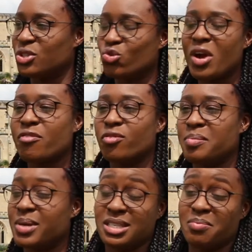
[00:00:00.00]
was great for
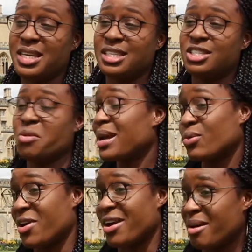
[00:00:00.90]
me because it means no
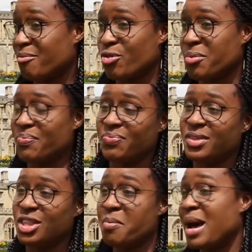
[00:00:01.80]
matter where I come from,
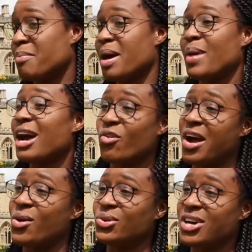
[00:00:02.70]
no matter my
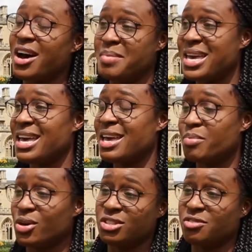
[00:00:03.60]
background, I'm here
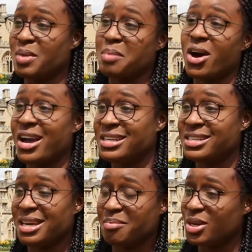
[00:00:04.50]
because of my
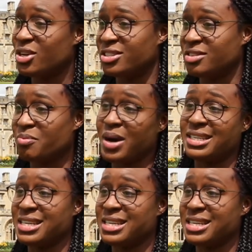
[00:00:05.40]
mind and because of my